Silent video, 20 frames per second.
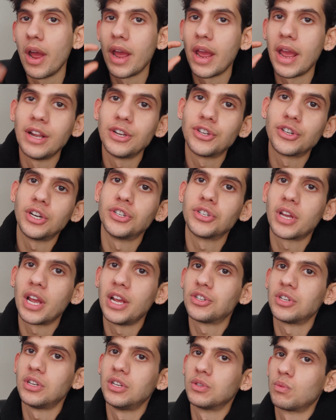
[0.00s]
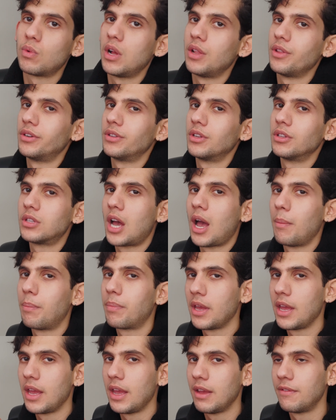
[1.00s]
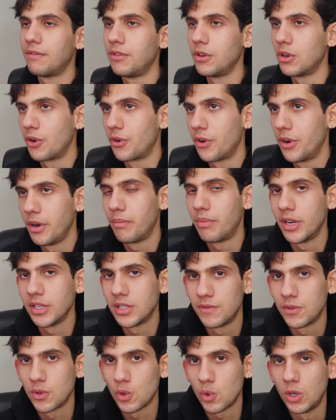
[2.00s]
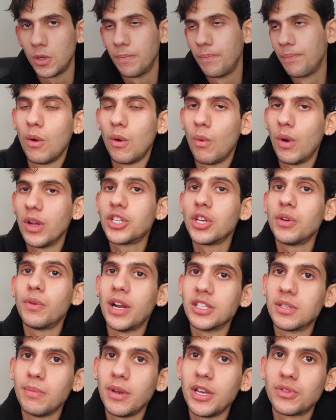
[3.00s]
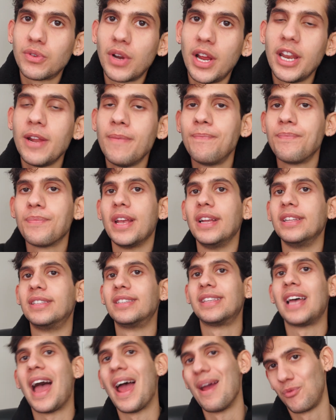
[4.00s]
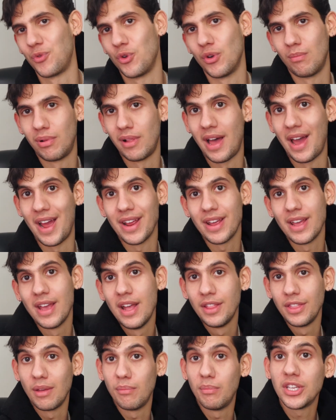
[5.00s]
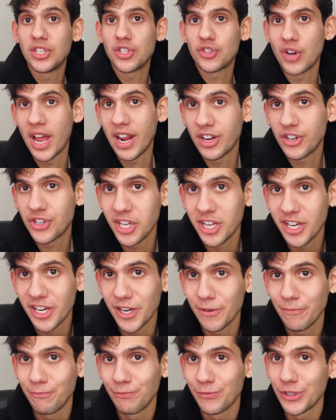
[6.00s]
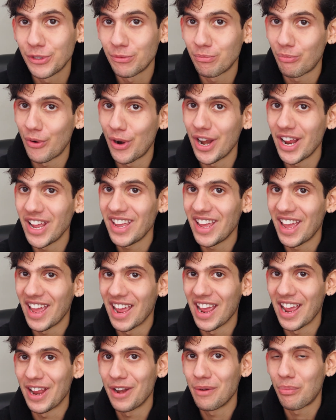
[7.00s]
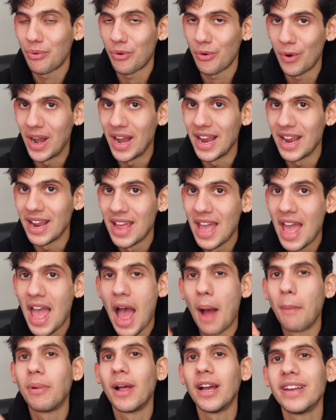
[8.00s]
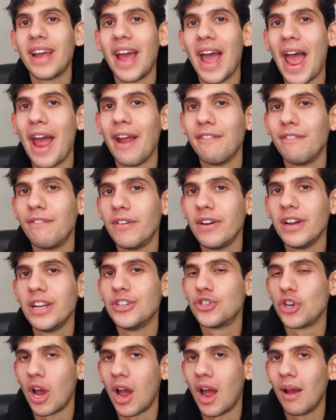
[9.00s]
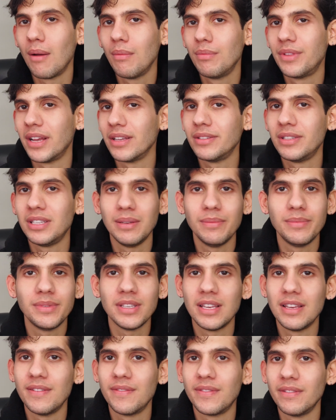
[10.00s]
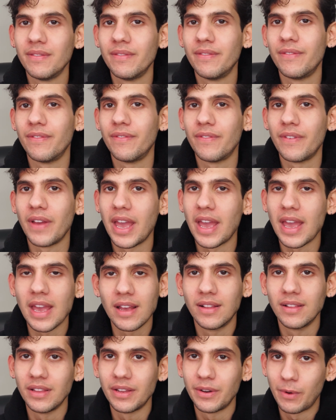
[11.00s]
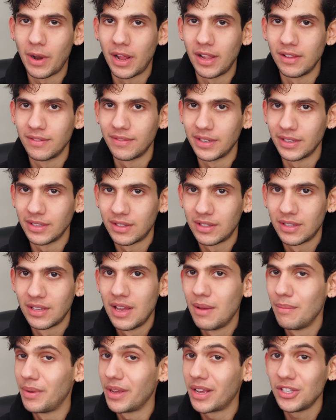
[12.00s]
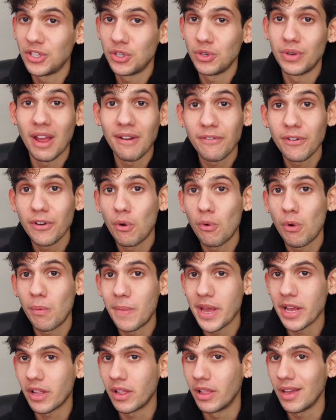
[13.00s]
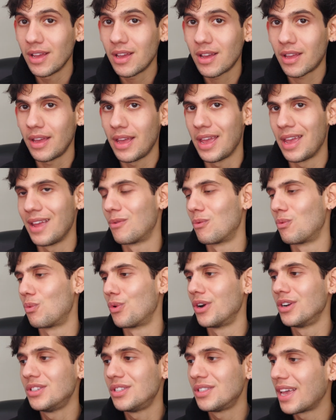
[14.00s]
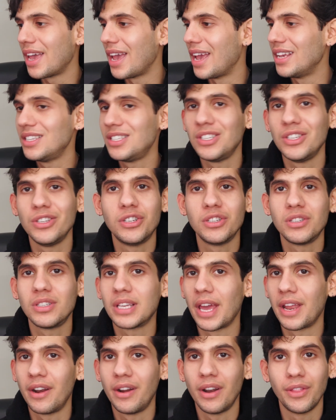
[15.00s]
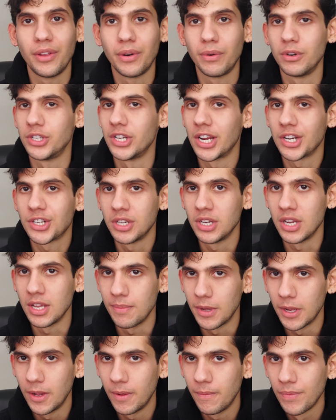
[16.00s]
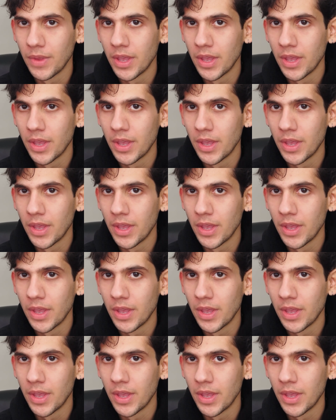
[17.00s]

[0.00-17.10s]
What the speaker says: and your education as well near the top if you go to an impressive school. Once your resume is ready, it's time to apply. The best strategy here, spray and pray. Apply to every job that seems even vaguely relevant because you never know what might click, and worst case, you just get another rejection email.